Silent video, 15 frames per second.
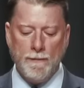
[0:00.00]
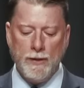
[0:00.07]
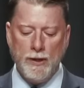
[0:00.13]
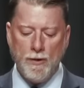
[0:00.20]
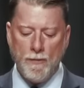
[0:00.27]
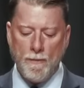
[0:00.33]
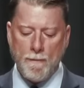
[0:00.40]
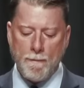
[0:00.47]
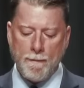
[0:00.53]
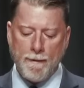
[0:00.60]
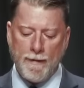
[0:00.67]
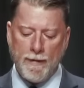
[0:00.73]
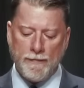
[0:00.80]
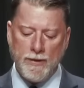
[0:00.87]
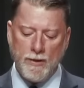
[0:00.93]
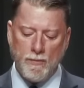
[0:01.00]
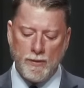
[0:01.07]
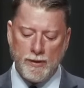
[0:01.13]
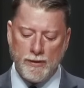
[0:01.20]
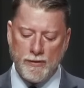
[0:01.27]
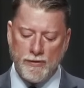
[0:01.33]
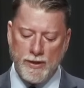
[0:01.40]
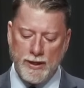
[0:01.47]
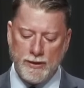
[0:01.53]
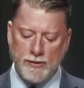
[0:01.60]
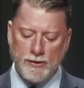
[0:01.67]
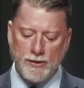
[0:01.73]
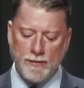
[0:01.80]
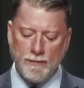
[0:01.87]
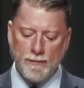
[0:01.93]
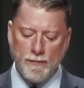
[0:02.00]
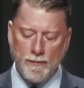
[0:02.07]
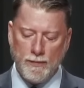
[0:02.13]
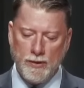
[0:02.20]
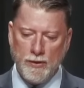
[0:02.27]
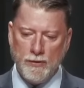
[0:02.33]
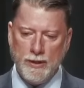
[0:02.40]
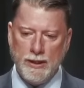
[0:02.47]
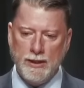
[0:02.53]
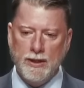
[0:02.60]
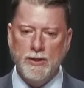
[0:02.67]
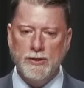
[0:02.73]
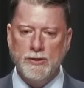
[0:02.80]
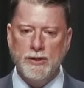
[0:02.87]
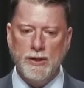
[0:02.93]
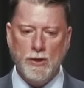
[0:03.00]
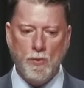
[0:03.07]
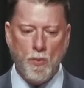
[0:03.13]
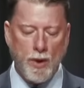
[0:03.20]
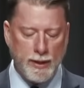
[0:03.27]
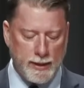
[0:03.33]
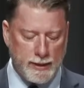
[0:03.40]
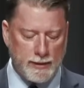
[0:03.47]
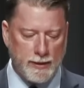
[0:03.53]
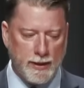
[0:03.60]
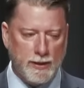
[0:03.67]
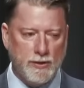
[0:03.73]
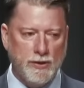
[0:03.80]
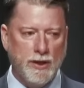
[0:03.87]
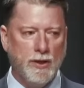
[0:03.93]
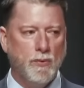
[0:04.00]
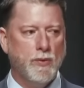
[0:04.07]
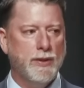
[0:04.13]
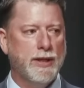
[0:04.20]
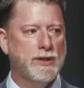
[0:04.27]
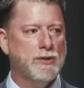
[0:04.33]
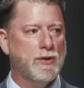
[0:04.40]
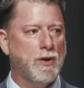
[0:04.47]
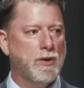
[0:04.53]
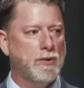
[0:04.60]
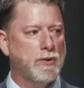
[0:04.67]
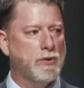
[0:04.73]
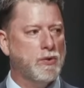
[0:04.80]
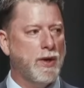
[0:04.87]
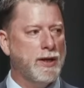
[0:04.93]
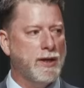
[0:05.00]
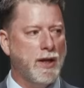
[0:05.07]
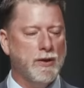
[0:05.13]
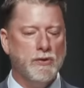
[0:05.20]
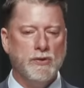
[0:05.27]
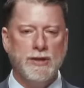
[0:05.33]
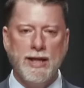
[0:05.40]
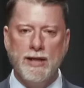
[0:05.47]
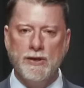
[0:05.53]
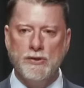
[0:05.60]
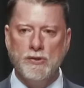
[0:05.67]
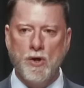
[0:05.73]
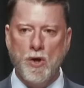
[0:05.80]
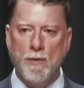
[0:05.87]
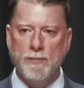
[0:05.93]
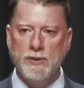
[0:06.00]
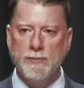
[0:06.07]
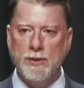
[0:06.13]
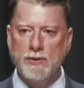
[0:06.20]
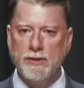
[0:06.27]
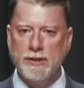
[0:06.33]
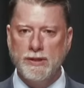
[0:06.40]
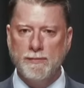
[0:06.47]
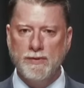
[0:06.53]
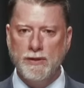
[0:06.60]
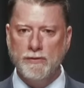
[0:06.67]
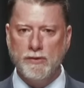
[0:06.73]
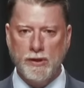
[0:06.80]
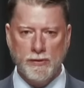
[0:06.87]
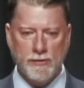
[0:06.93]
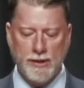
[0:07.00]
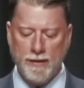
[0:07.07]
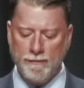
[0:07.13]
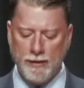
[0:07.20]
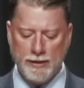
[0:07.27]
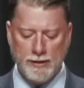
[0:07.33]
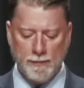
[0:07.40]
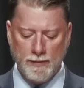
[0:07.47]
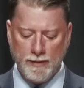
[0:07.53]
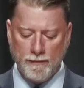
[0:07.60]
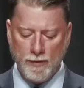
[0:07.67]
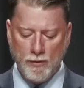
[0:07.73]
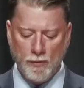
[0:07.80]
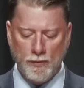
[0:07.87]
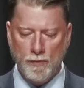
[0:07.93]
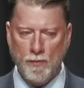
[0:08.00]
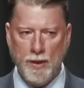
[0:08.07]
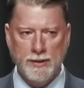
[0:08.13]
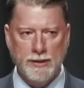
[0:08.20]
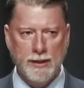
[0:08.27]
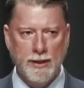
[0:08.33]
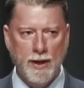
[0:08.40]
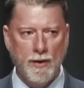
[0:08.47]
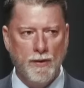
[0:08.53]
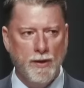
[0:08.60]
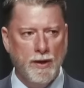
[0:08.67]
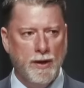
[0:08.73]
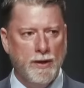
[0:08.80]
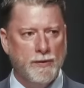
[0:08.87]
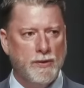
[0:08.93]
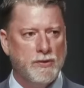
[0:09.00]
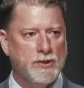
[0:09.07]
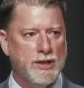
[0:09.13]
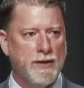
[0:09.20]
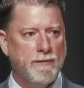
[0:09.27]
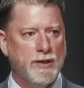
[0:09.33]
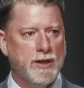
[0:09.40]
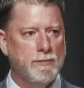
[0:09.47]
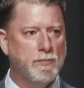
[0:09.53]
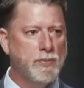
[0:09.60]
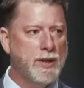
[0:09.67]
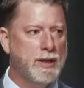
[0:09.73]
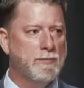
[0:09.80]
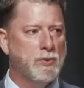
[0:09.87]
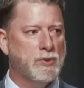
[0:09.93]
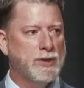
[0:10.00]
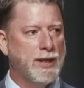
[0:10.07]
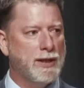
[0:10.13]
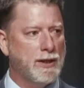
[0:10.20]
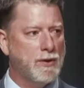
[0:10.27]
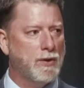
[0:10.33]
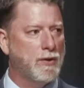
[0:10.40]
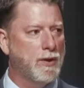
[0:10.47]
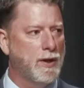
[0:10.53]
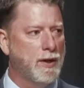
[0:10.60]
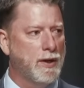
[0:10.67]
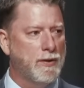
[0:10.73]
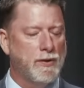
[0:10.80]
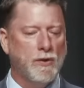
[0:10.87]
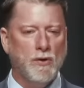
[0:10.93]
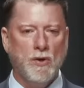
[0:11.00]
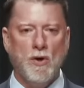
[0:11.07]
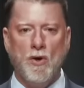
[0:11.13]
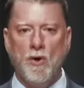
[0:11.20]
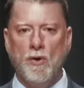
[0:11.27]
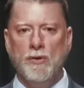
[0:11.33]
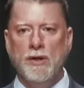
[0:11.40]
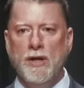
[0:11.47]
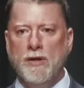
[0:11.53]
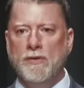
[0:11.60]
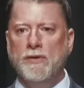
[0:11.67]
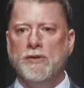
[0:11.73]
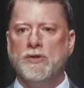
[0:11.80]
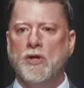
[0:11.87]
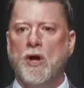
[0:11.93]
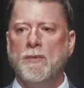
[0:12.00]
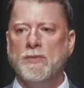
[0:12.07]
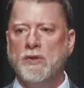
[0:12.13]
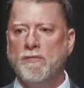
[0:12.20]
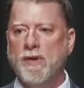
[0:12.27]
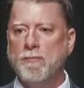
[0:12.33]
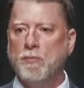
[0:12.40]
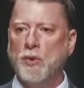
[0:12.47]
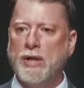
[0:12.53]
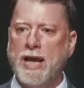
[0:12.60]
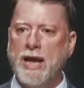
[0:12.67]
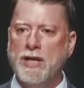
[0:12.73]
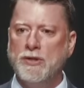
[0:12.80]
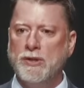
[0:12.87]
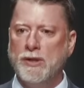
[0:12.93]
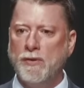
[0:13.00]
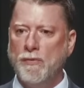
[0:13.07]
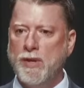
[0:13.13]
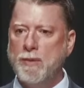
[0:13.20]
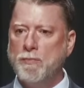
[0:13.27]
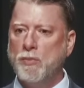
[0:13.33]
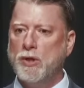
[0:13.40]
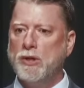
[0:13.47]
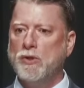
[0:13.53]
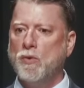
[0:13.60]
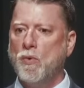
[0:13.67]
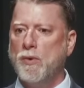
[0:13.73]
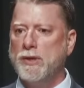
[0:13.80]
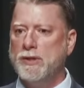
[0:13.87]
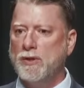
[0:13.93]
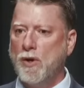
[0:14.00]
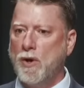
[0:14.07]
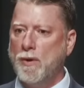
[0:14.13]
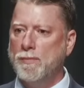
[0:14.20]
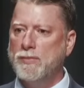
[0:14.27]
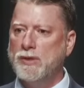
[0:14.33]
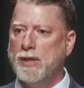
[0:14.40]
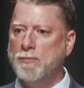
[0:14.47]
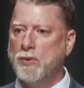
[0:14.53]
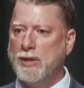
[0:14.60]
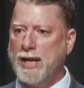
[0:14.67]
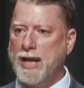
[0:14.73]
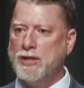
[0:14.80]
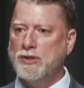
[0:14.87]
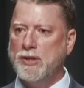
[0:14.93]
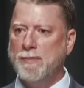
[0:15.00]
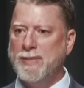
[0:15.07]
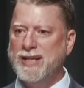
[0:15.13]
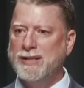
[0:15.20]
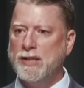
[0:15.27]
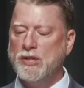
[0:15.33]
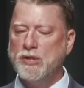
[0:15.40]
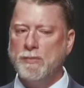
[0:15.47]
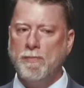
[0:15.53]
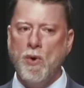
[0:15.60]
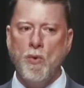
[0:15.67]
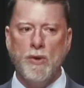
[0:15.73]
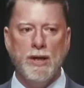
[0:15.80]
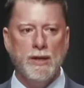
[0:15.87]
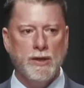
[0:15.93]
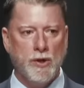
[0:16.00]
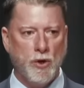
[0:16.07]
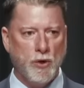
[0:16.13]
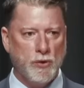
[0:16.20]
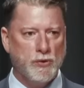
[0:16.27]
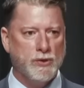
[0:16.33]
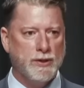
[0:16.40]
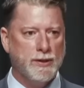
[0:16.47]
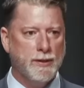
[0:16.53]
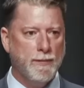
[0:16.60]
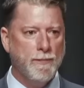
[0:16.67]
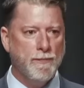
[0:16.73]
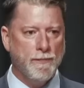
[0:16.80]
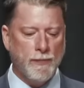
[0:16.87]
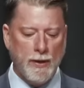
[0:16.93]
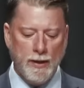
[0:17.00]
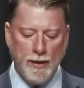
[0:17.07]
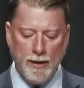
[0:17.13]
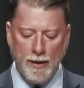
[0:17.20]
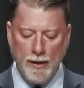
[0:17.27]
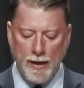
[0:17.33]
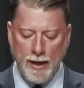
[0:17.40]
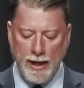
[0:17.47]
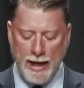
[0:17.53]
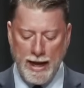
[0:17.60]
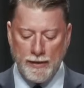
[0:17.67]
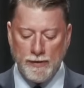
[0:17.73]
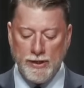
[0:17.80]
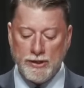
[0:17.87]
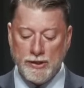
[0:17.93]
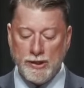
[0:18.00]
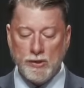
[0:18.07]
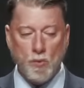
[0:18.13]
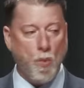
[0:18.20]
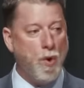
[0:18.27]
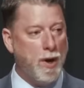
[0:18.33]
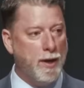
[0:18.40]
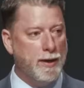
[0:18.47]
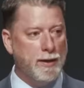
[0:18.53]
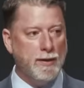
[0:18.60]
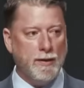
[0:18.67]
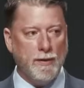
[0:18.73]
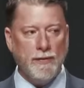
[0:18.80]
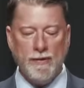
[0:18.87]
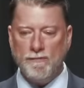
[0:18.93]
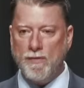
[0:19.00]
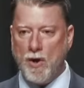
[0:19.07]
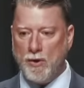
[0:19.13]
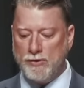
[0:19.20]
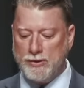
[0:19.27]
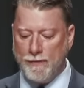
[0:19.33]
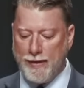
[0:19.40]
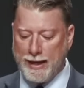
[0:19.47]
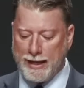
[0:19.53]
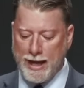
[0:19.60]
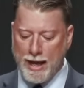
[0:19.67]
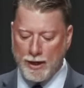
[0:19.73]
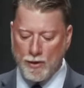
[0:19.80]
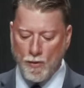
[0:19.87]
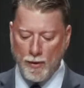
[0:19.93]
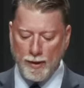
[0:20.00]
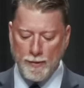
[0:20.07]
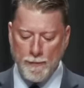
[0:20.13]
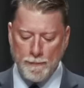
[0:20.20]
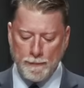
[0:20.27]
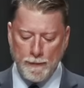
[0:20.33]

You know, I think one of the things you need to consider, one needs to consider when they start trying to understand a psalm, especially some, there's, there's definitely some difficult ones in there. There's seven in, in particular that are called the Psalms of Imprecation or the Imprecatory Psalms. Imprecation means a spoken curse. And this is one that falls in that category.